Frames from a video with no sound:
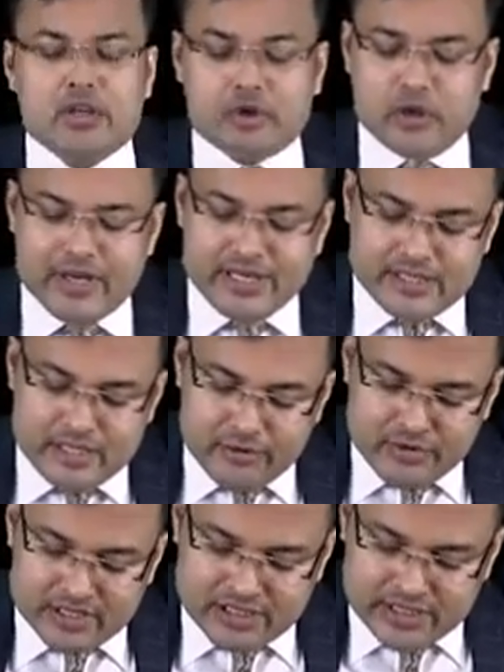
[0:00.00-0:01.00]
So on X-ray you
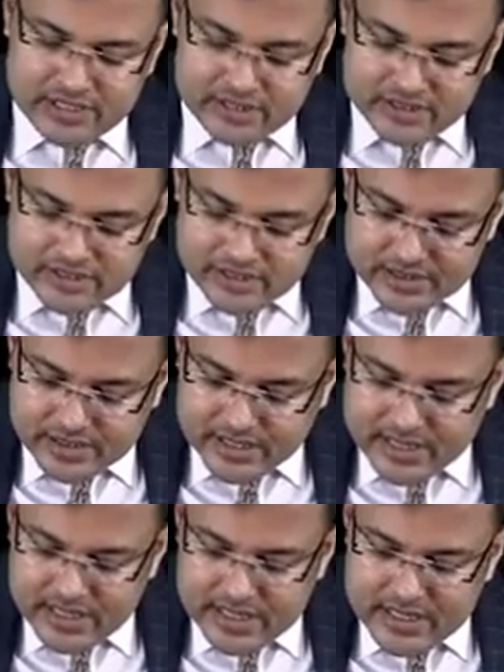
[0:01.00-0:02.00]
can see this is
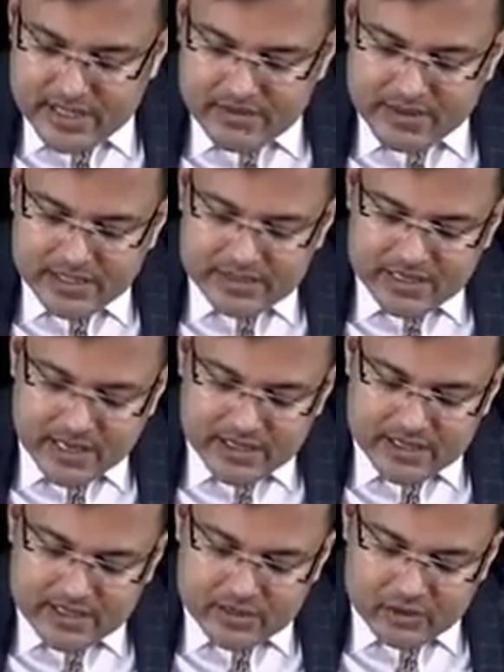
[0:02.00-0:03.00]
kidney bean sign.
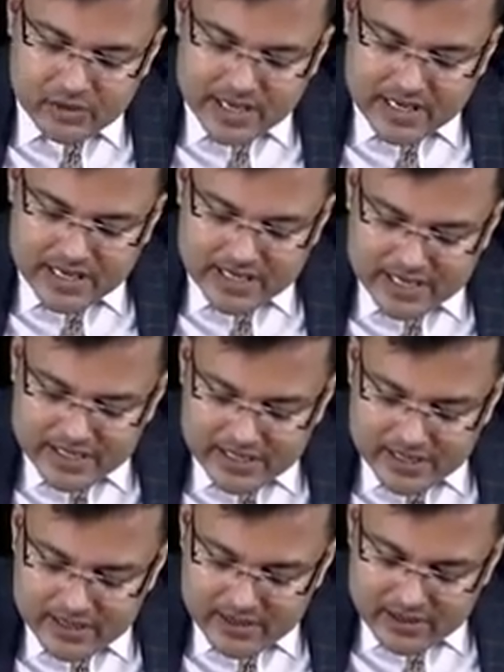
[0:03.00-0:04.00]
It is looking like
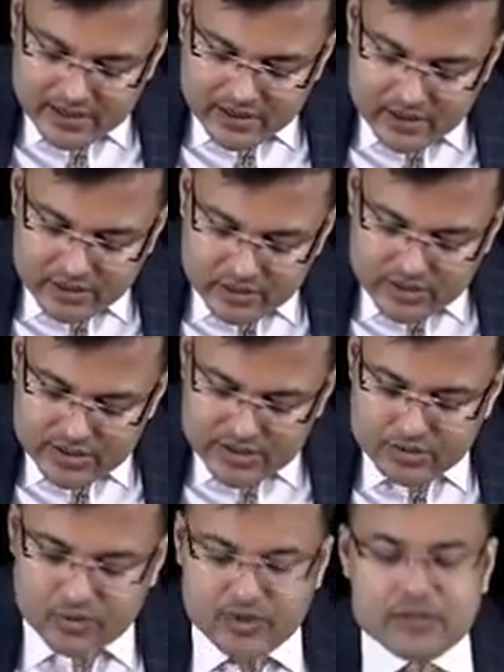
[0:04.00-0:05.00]
kidney. So this
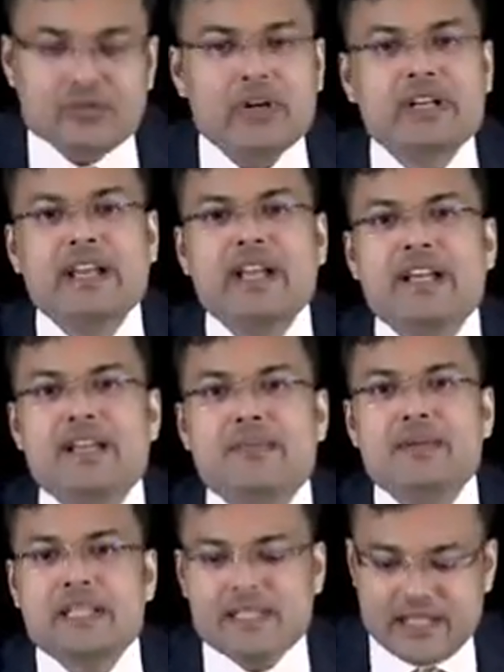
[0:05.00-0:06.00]
is known as what? Kidney
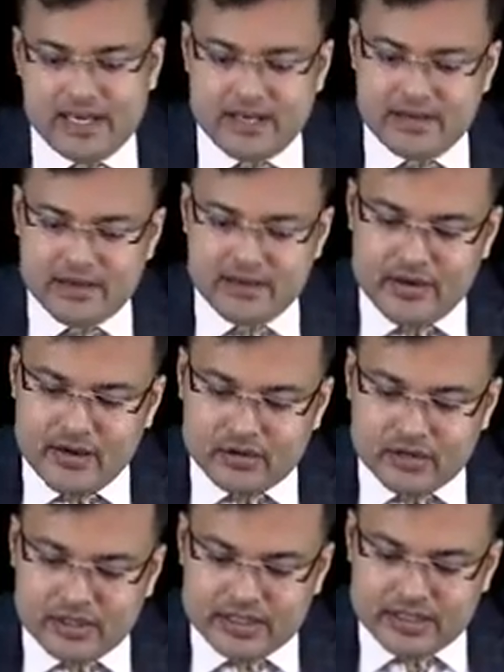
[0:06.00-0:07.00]
bean sign.
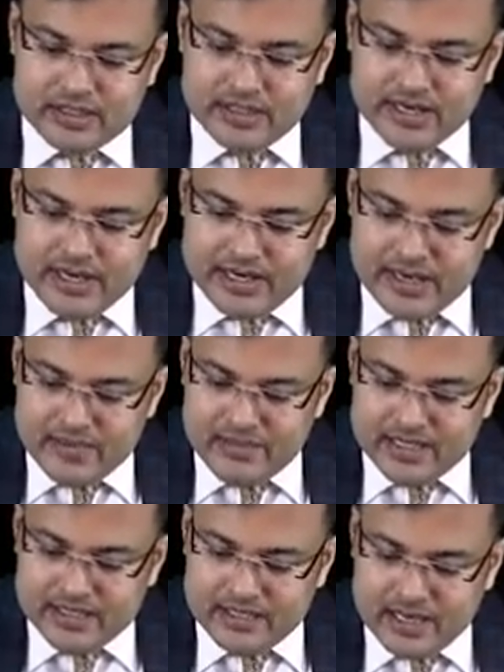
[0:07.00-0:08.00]
So this is kidney
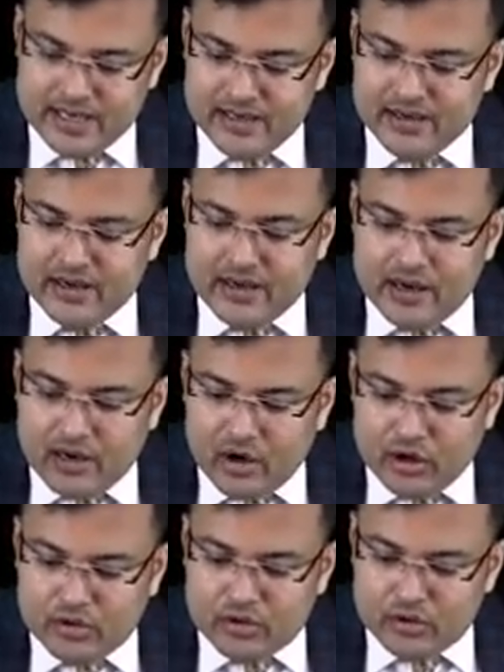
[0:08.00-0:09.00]
bean sign,
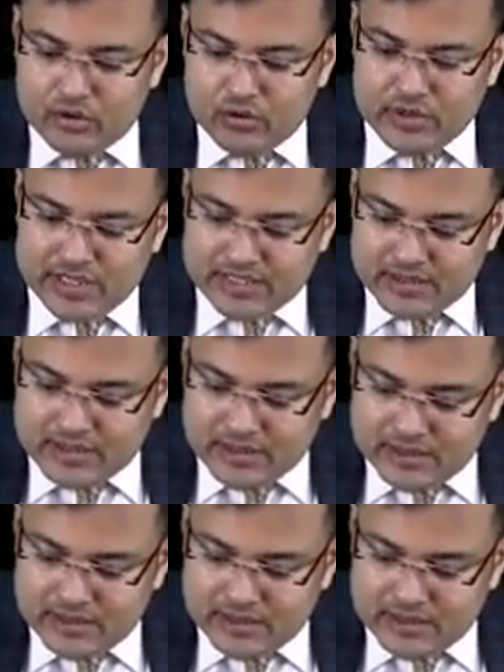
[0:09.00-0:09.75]
also known as